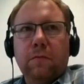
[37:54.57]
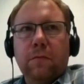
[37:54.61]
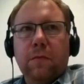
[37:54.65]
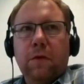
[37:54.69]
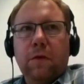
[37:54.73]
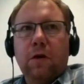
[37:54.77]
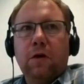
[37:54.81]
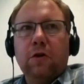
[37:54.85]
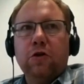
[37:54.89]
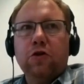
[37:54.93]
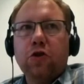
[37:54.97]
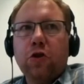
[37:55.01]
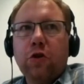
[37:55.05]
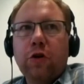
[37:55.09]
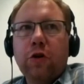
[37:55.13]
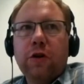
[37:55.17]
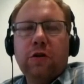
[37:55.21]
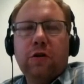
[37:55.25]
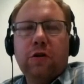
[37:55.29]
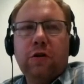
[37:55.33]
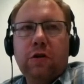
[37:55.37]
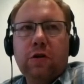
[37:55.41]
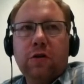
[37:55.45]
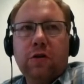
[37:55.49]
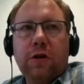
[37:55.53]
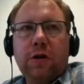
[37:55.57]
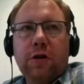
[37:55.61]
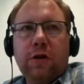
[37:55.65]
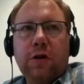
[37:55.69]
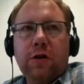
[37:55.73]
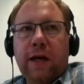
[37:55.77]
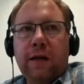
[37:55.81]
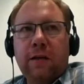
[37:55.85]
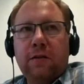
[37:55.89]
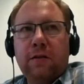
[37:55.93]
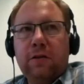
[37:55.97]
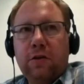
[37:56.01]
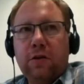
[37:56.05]
Sure, you
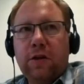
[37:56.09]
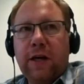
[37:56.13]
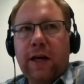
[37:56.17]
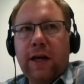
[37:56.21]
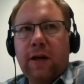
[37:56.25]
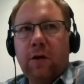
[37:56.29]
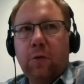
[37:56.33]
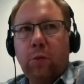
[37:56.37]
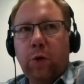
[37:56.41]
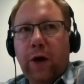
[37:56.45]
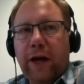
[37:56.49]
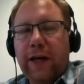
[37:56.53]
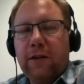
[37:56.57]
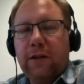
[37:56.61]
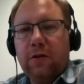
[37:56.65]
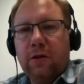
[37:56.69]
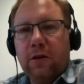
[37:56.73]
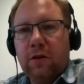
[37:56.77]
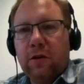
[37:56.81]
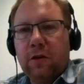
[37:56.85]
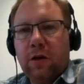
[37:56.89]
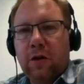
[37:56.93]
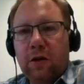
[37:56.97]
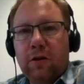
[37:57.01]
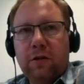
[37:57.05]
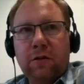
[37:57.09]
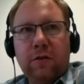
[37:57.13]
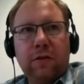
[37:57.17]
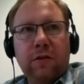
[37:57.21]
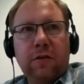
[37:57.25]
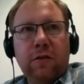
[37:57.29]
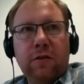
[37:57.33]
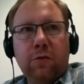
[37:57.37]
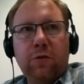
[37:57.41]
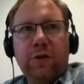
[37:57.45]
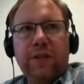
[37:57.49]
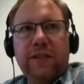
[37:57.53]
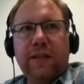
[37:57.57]
can await on the
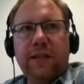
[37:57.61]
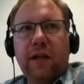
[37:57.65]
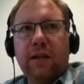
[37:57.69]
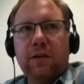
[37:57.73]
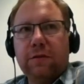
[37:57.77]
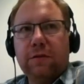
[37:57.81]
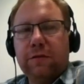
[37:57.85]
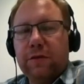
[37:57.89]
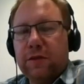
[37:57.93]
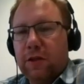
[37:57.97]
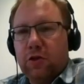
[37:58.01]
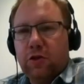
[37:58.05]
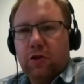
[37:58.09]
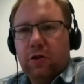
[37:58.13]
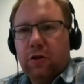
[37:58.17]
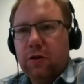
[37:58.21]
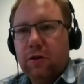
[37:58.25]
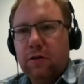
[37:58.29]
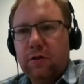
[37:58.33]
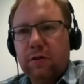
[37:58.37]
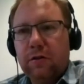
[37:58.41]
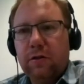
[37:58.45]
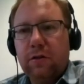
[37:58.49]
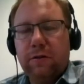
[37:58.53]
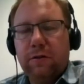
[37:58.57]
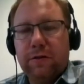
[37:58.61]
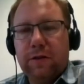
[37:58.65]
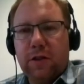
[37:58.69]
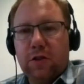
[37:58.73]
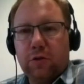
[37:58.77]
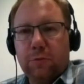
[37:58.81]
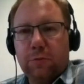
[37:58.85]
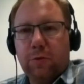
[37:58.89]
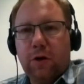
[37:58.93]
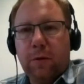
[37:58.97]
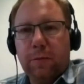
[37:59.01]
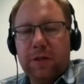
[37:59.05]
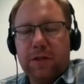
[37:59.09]
result of such a
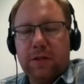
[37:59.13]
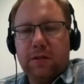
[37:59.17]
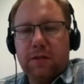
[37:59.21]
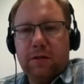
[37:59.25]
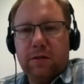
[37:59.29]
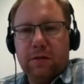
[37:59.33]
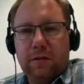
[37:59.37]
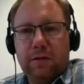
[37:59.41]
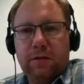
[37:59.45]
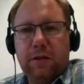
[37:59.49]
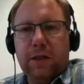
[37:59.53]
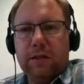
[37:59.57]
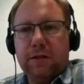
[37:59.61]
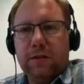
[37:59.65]
promise. Yes.